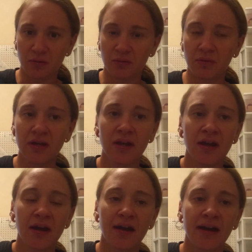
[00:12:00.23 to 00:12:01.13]
two.
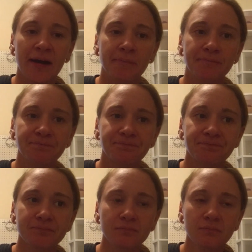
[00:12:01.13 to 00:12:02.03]
Um,
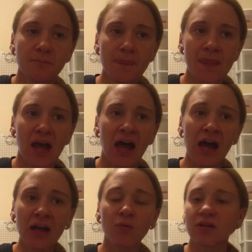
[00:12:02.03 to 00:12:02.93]

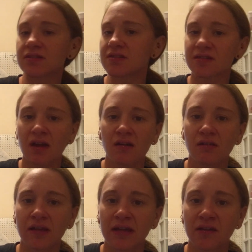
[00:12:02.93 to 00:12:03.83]
I want to
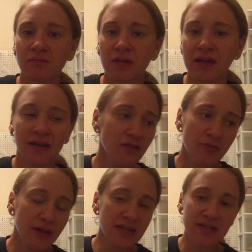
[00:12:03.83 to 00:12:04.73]
snuggle him, and
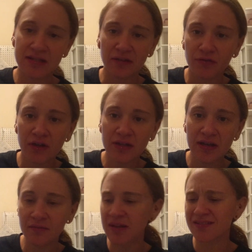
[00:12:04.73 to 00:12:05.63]
everybody's
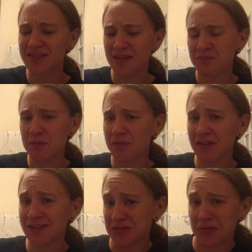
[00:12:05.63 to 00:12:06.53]
different. I mean, some people
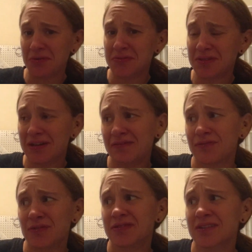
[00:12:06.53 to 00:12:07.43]
think it's gross that
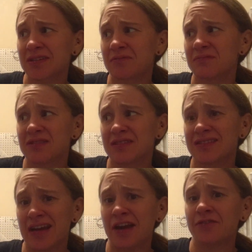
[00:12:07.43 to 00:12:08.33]
I've nursed him
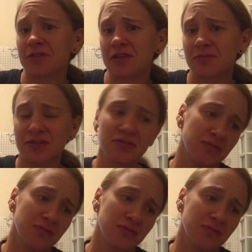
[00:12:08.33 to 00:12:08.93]
since after he was